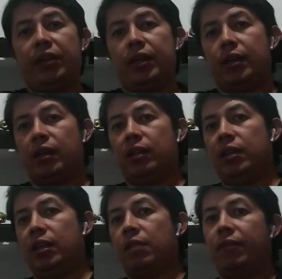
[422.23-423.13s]

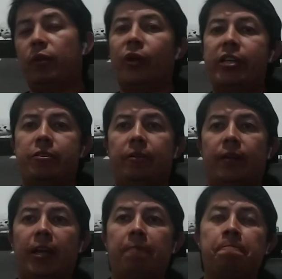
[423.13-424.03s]
the evaluation,
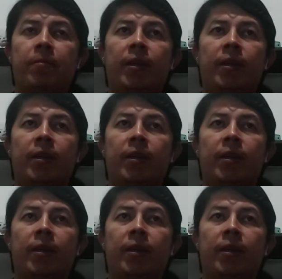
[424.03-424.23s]
okay?